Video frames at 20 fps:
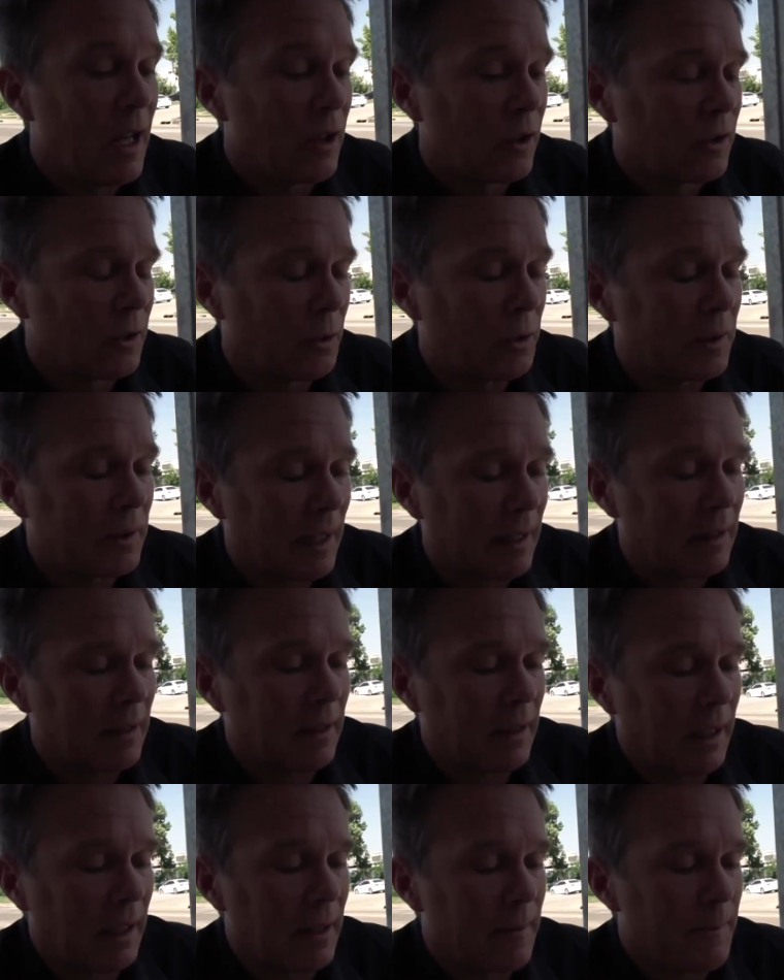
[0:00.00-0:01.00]
So
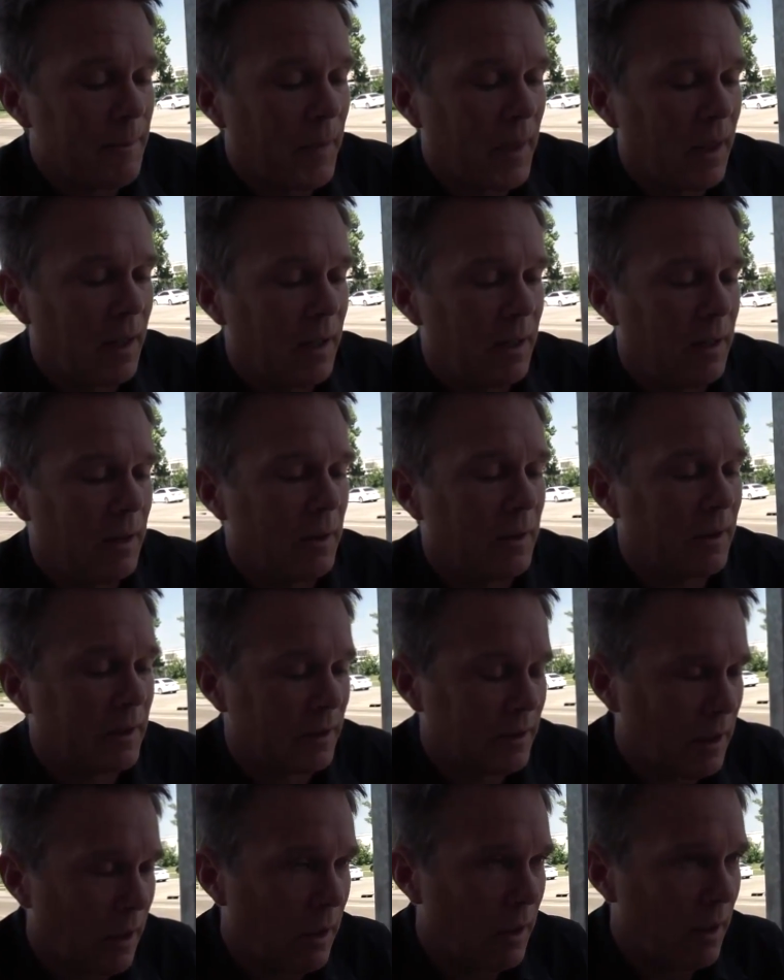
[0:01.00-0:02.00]
suddenly it
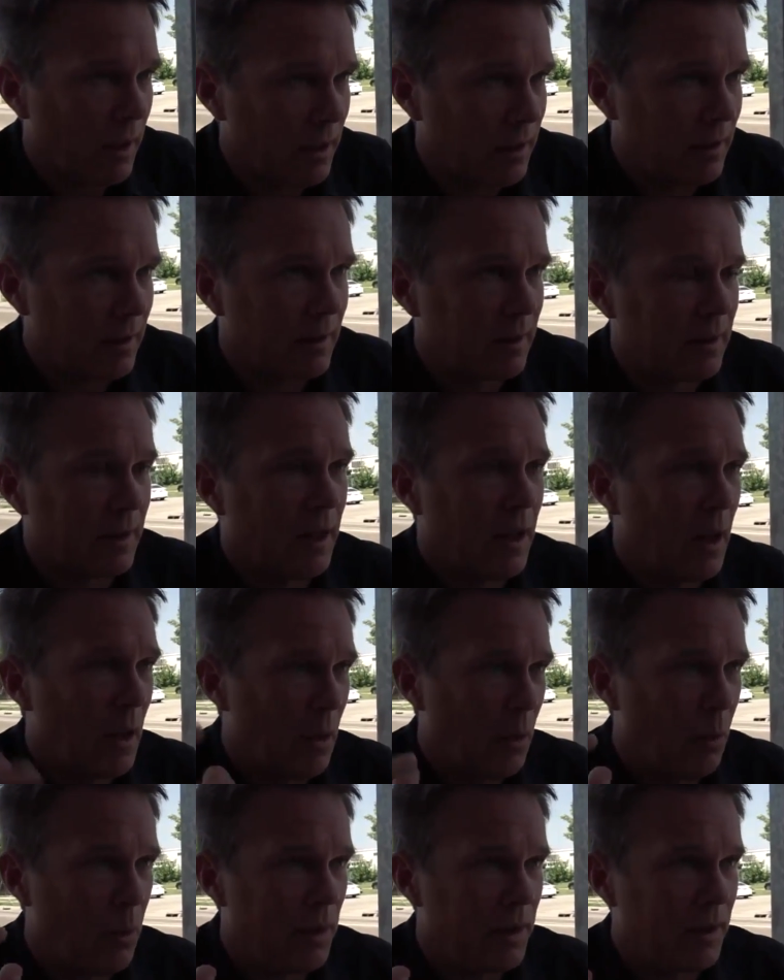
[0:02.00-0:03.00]
starts
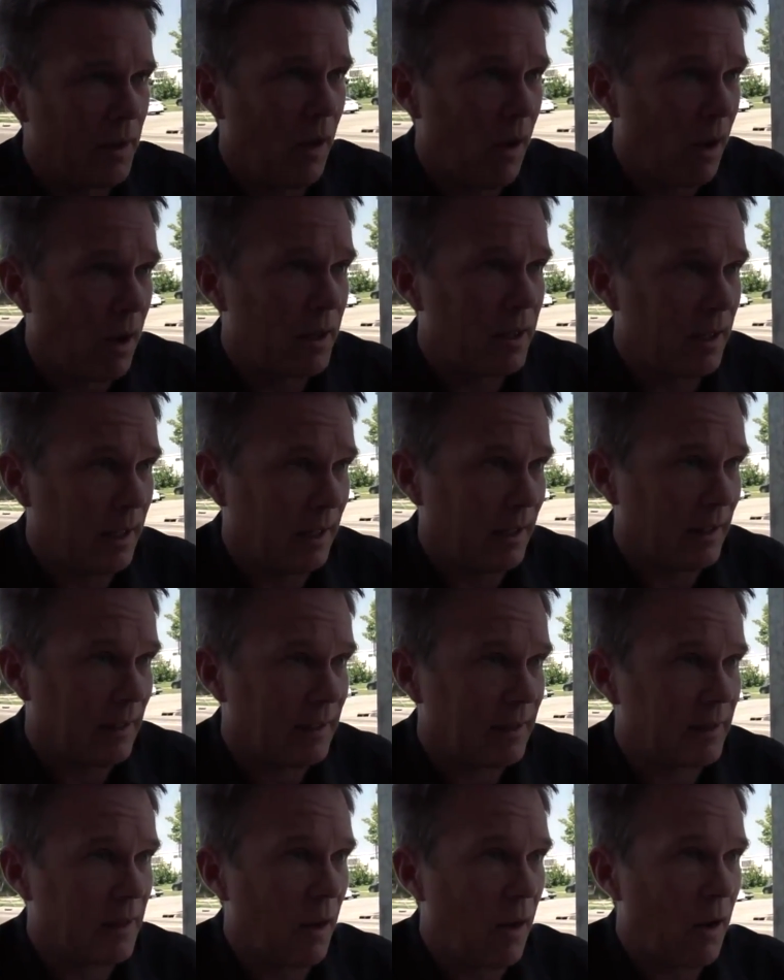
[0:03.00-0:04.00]
with the
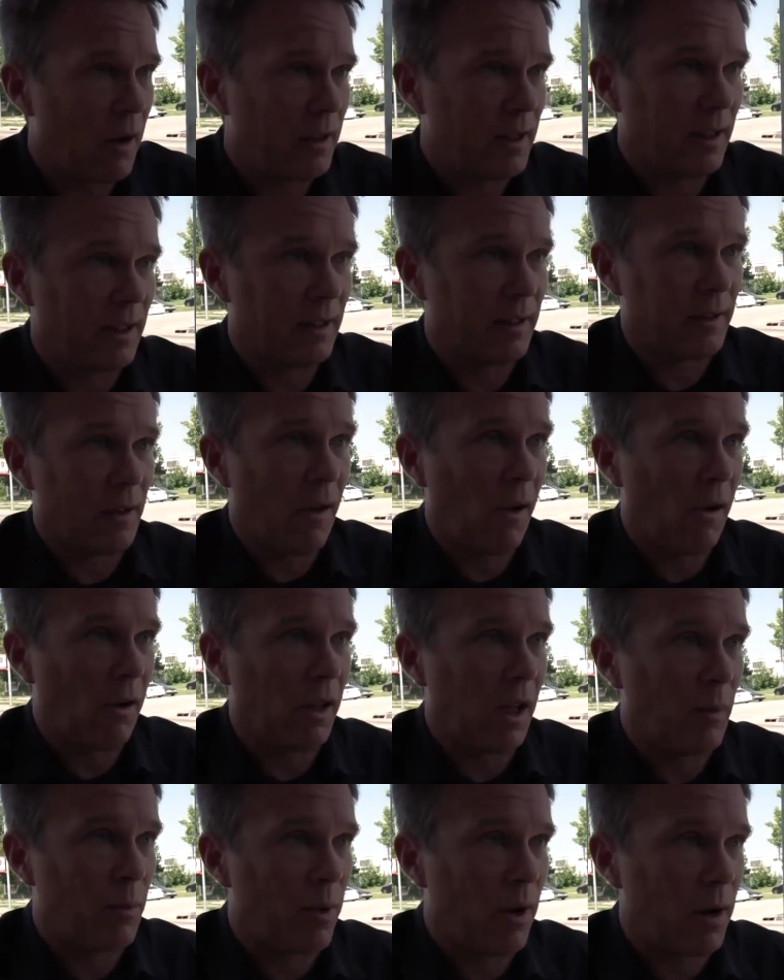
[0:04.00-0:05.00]
audience. The audience
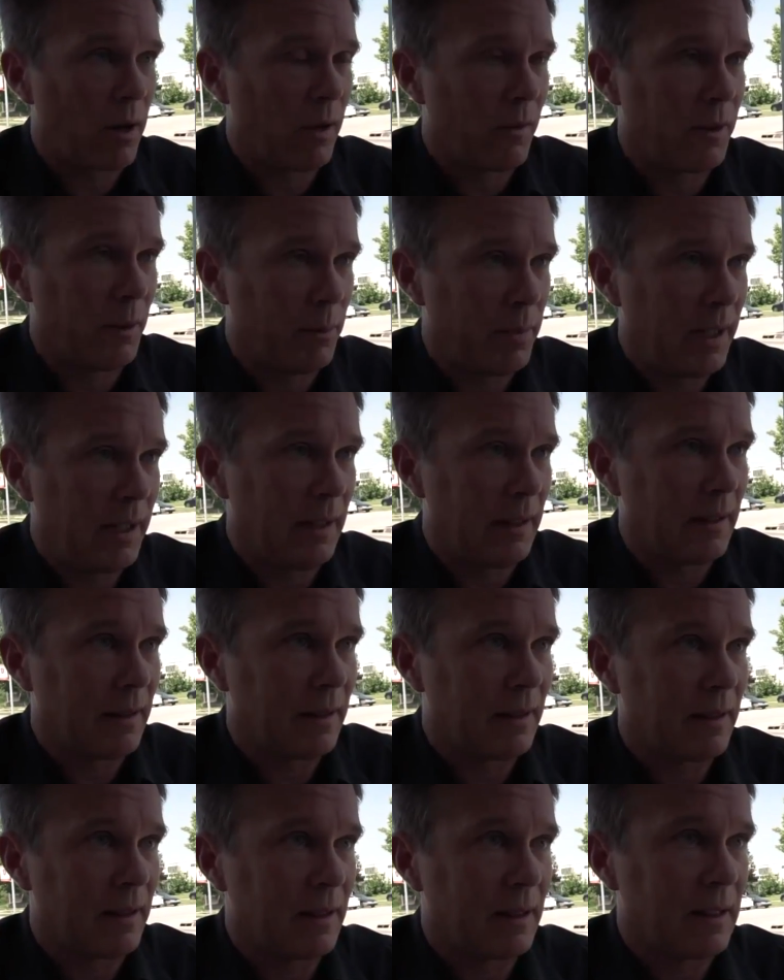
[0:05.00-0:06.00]
all a part of the
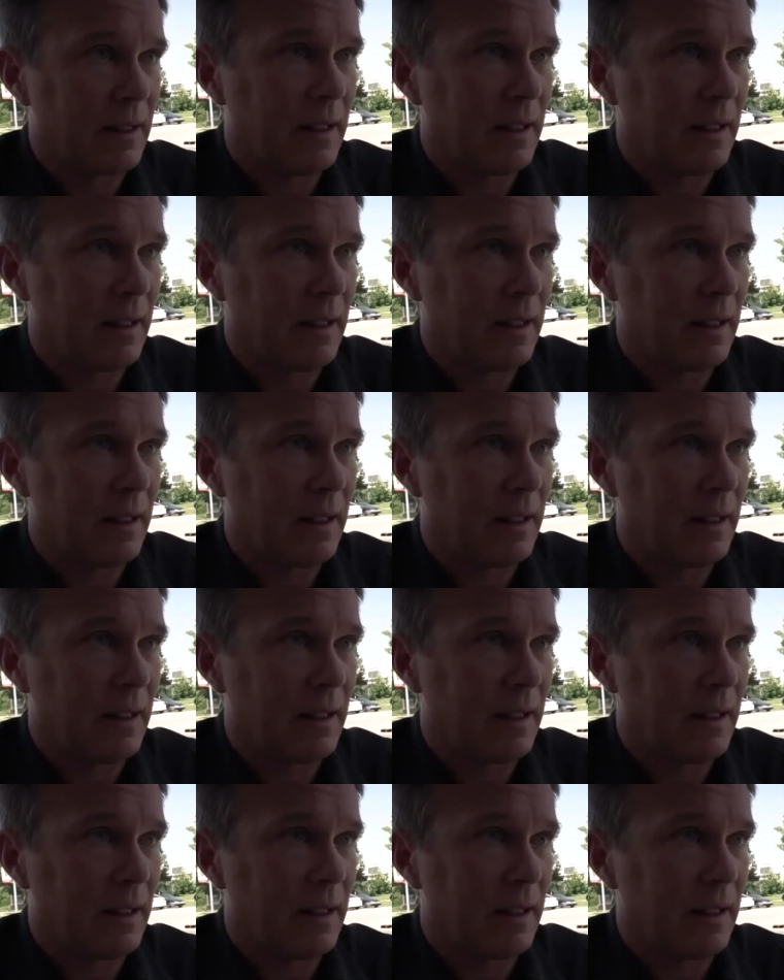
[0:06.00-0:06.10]
piece,